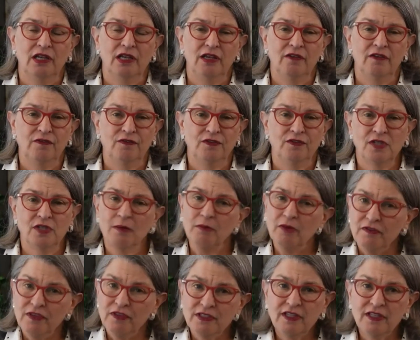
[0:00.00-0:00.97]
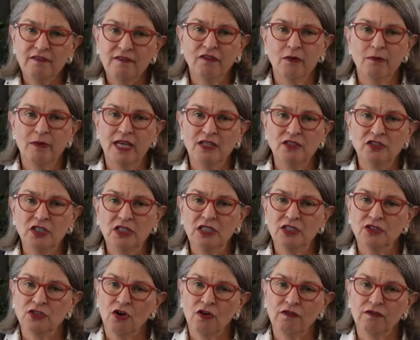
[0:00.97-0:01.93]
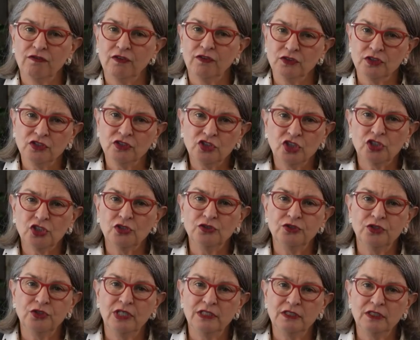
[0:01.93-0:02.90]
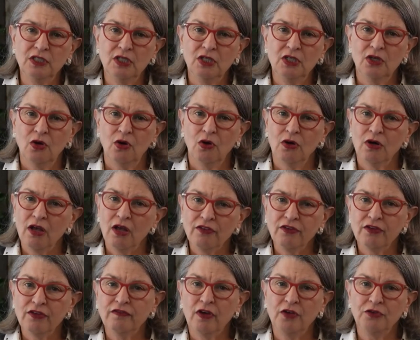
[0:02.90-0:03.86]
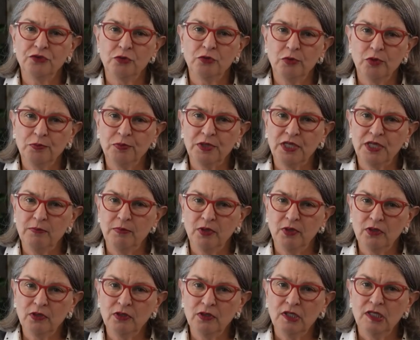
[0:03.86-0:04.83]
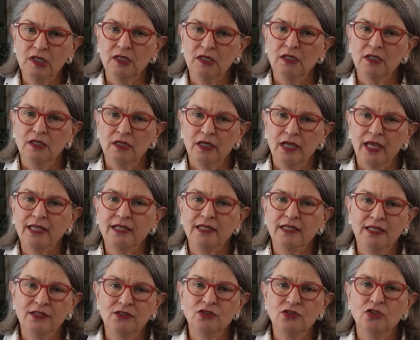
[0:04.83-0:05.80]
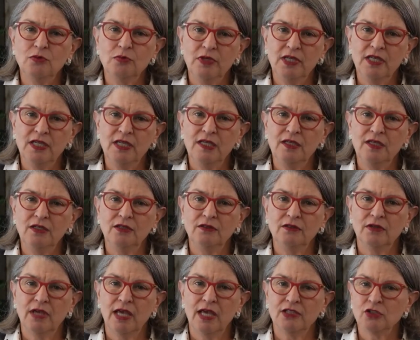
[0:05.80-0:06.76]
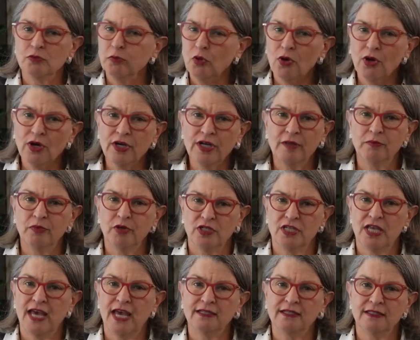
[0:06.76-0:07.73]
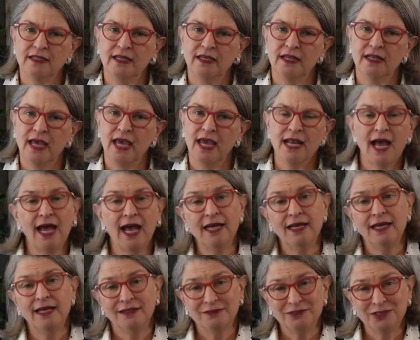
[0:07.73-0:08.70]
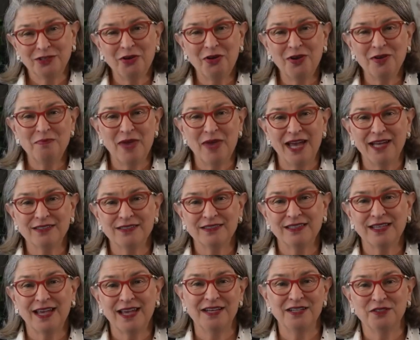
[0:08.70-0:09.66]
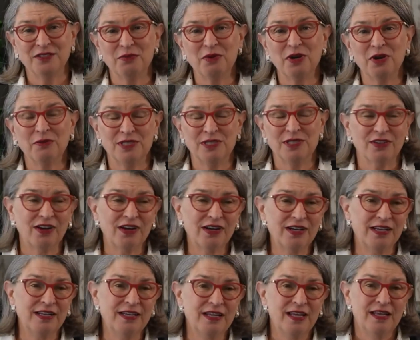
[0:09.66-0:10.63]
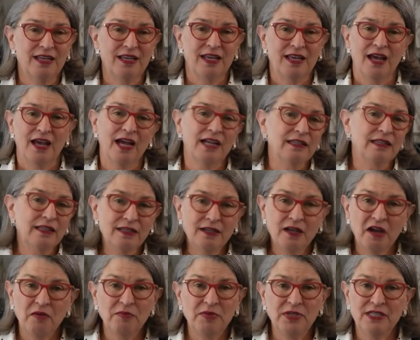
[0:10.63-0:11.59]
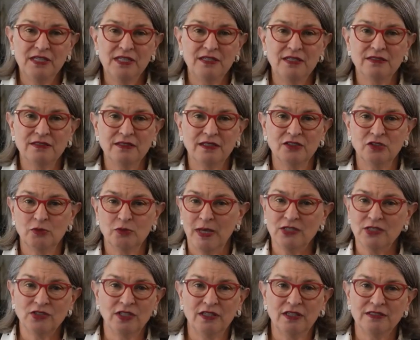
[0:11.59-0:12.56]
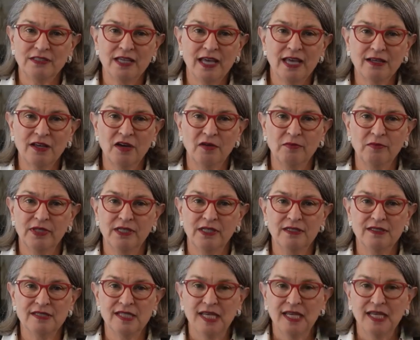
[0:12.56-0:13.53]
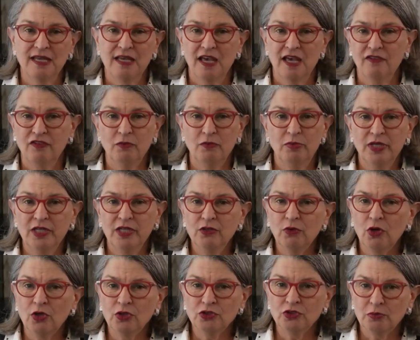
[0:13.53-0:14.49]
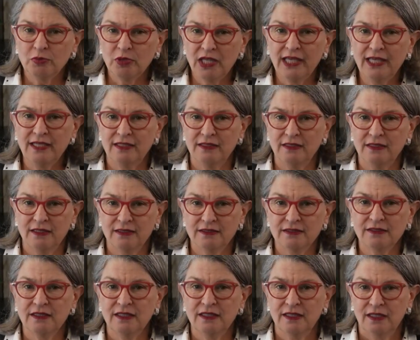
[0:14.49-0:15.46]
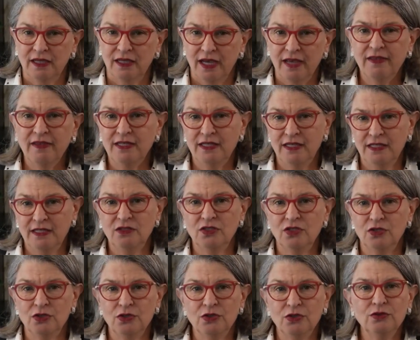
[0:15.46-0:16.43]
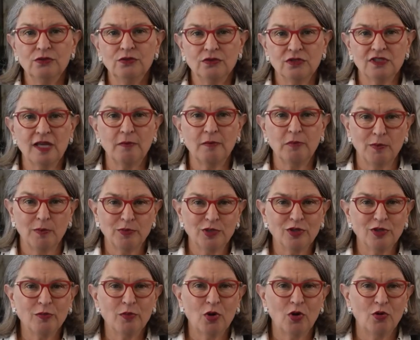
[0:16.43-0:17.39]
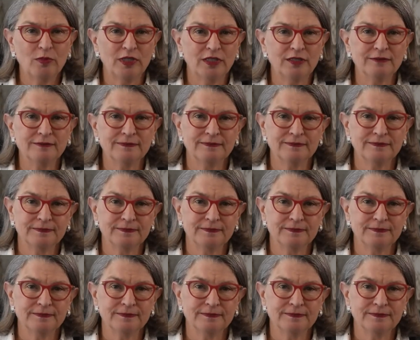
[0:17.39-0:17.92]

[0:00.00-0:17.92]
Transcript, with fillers: if some of this information is hurtful to children or other vulnerable people, it needs to be explored and protected. And I, going back kind of to where we started, I think companies, especially the tech companies, have a big role to play in this and they need to step up to the moment.